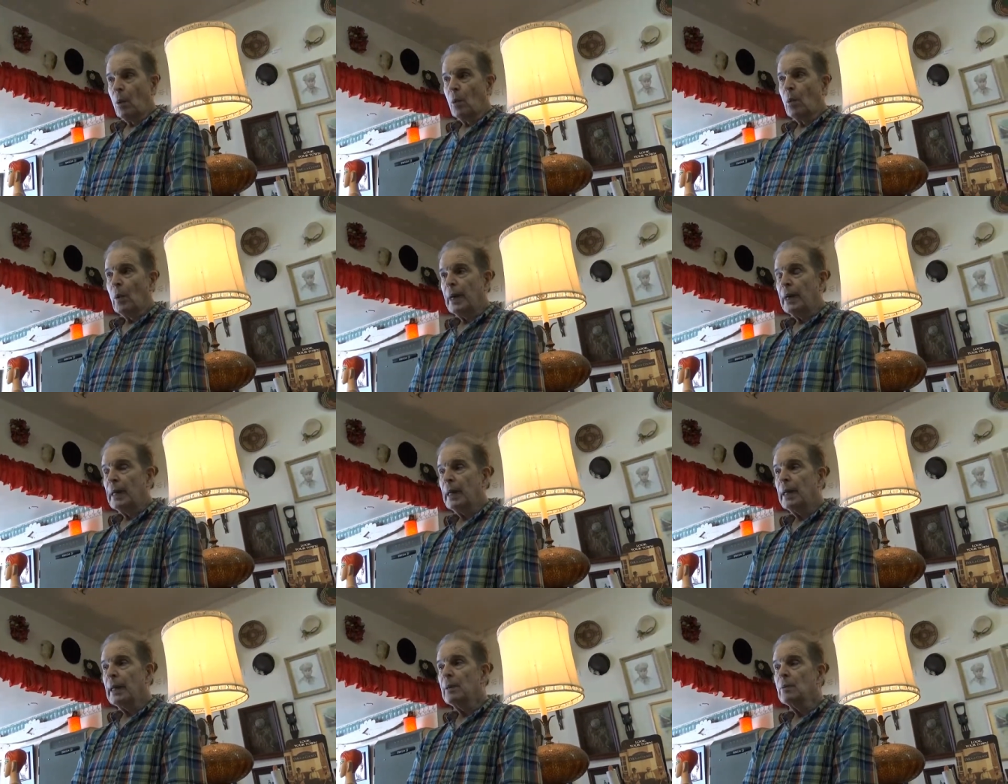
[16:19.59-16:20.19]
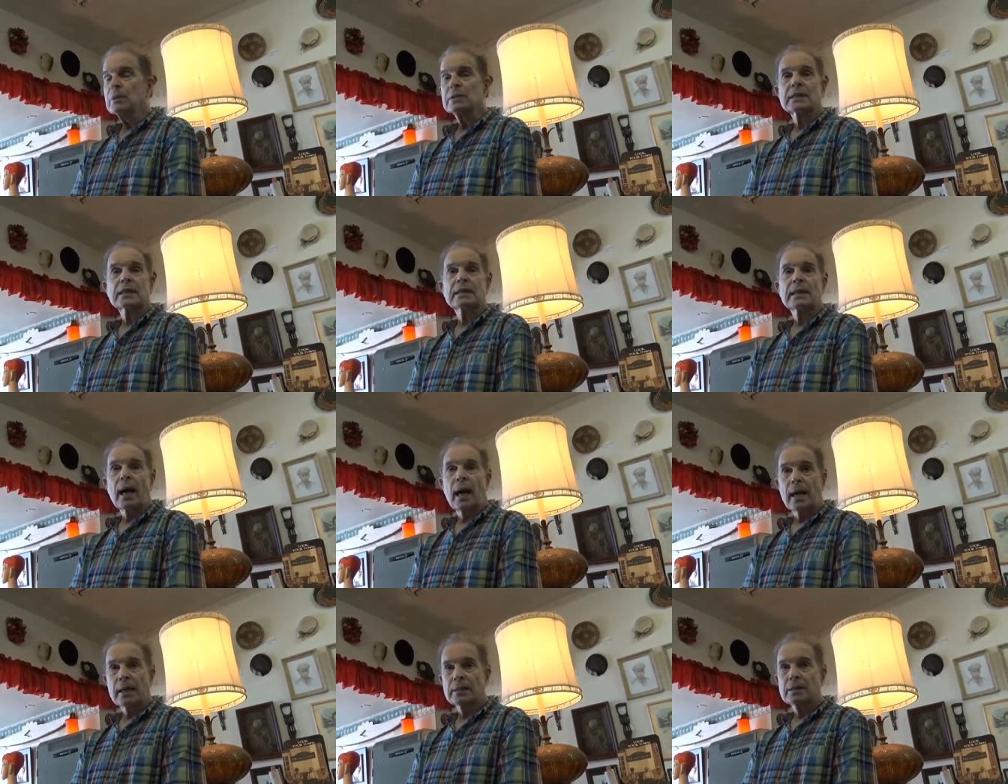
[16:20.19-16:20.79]
When he was in
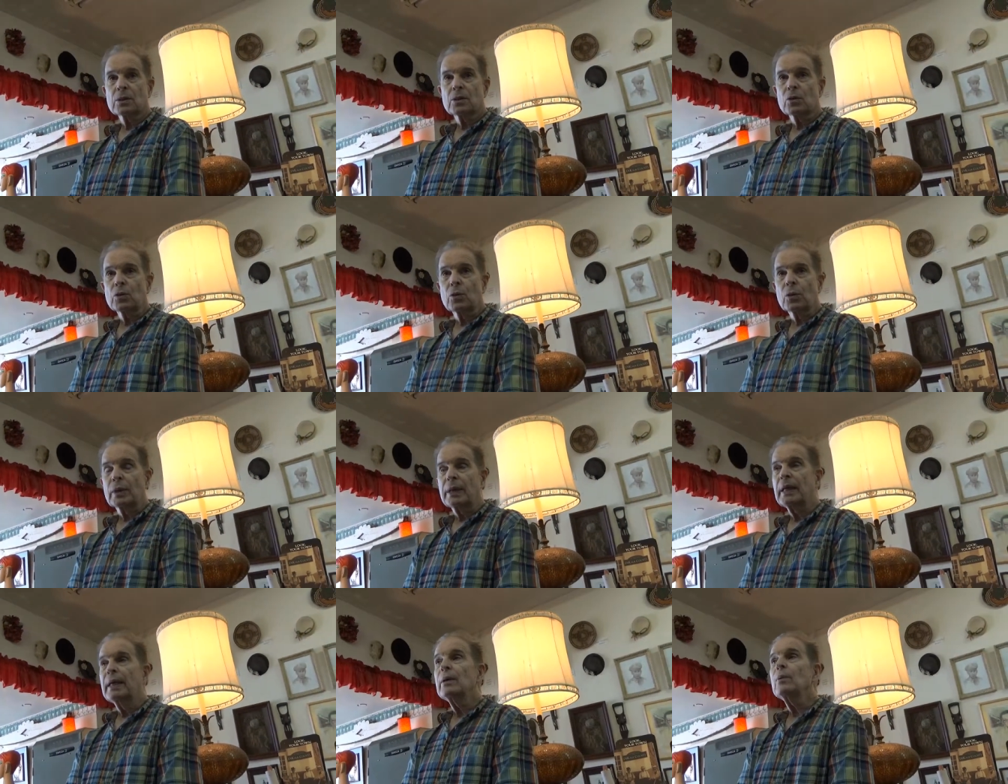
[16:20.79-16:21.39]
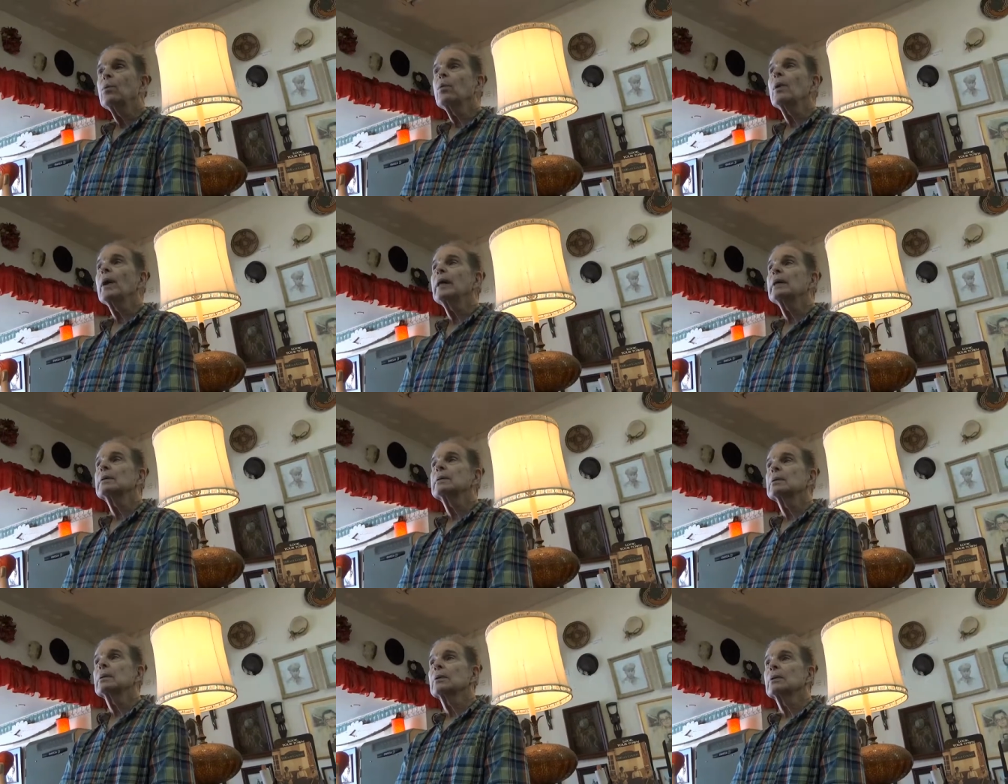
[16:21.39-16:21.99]
high school, he
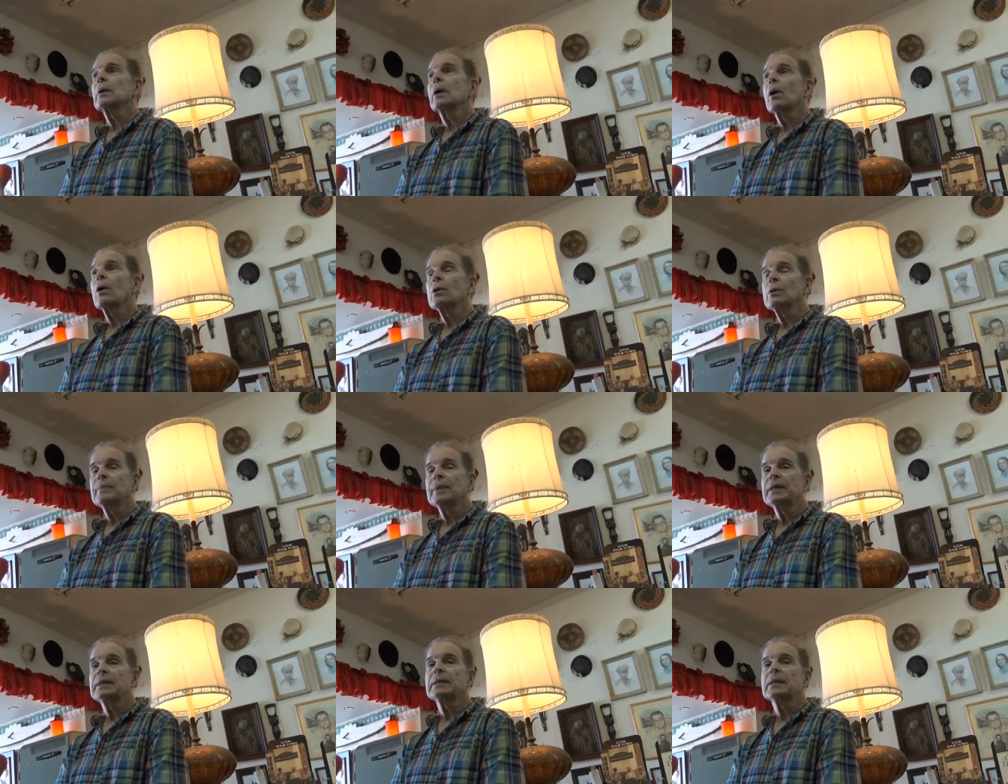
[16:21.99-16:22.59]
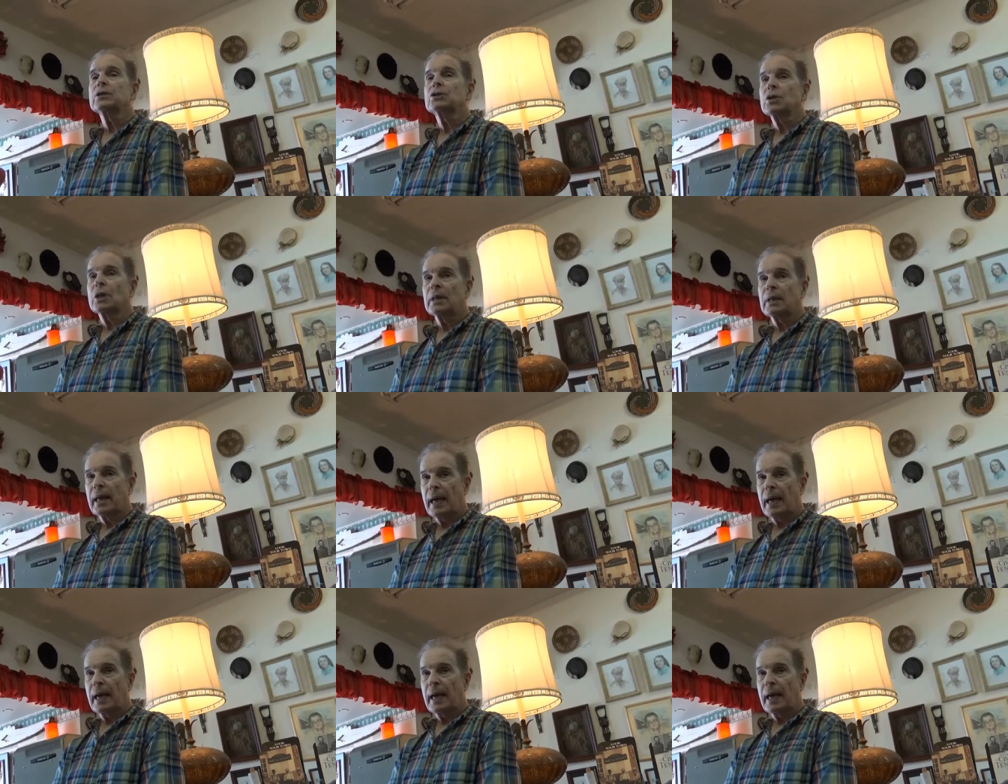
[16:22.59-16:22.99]
went to the Hermitage in